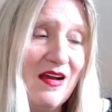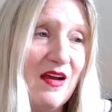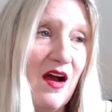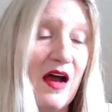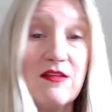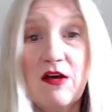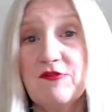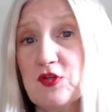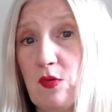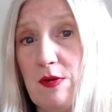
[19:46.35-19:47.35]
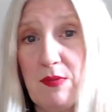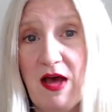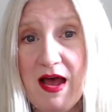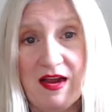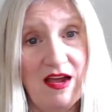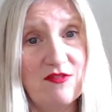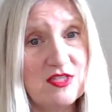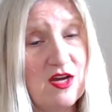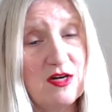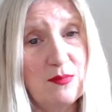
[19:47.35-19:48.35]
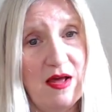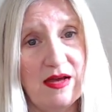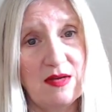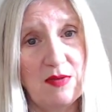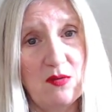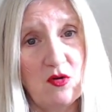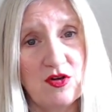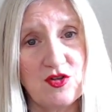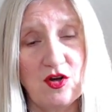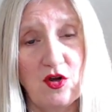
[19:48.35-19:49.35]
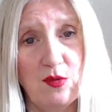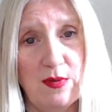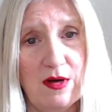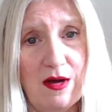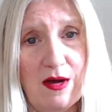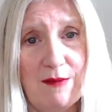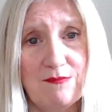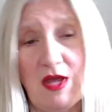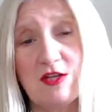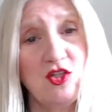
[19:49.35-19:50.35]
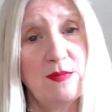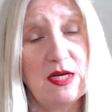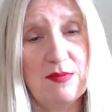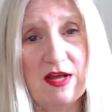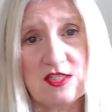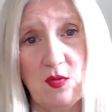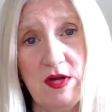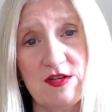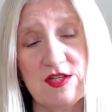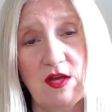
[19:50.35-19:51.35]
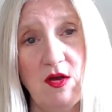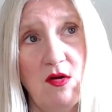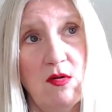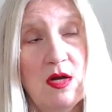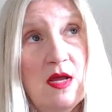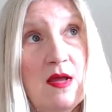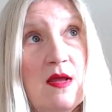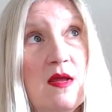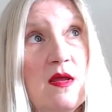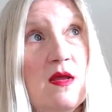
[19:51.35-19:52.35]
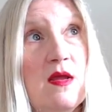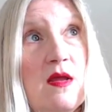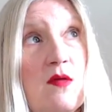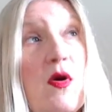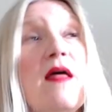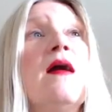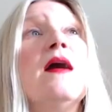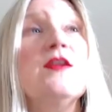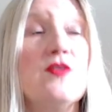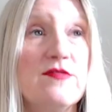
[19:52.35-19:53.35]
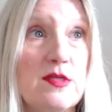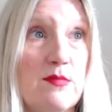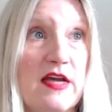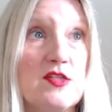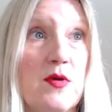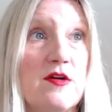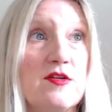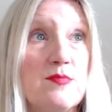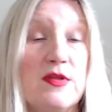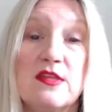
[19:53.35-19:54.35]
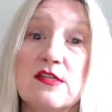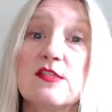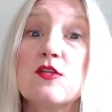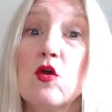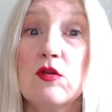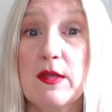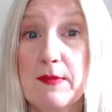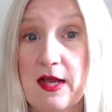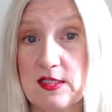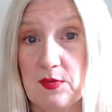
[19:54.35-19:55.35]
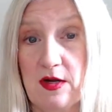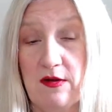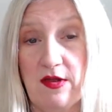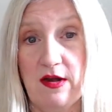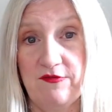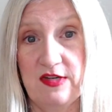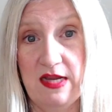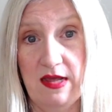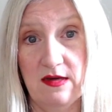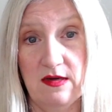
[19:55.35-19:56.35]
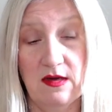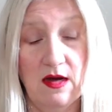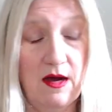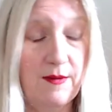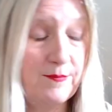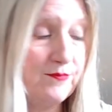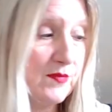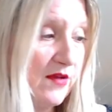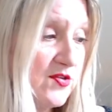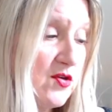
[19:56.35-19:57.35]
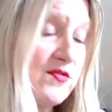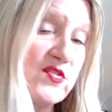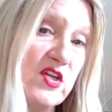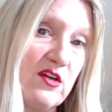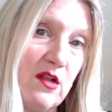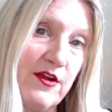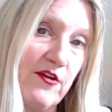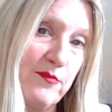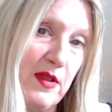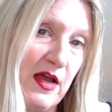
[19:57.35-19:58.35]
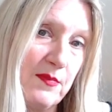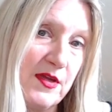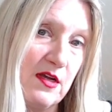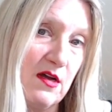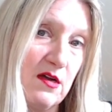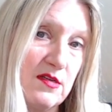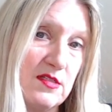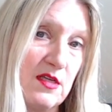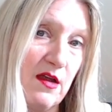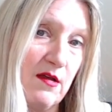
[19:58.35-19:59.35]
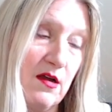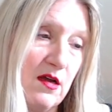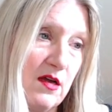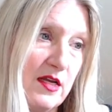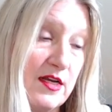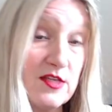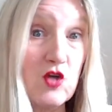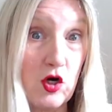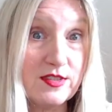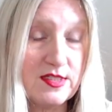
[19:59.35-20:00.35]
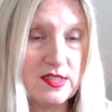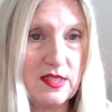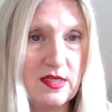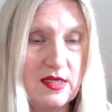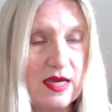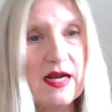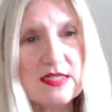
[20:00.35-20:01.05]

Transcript: I love to wear black. I have a ton of black in my wardrobe. Um, not too many black sweaters, though. Well, I do have some black sweaters, but this is the only black sweater that I've knit. Um, I've sort of steered clear of black because uh, it is hard to see, and I did